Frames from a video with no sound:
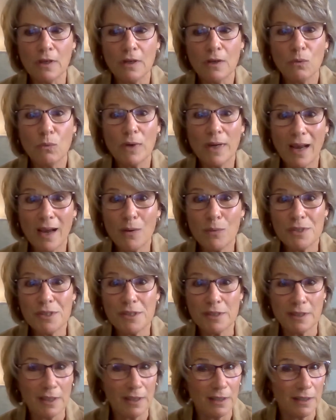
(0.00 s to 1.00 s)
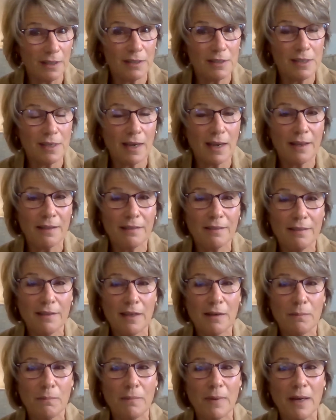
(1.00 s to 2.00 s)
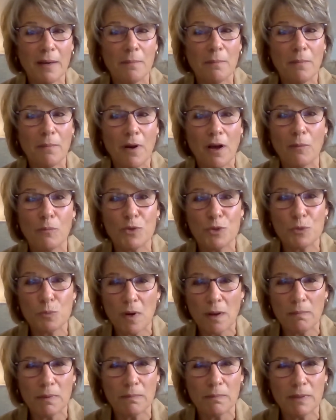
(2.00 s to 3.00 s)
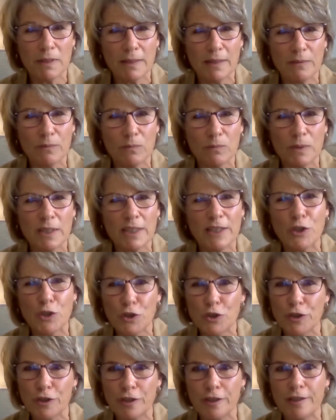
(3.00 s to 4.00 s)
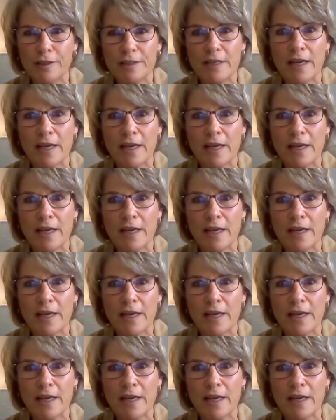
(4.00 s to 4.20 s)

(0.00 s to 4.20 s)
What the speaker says: When I was a kid, I think my mom was probably really good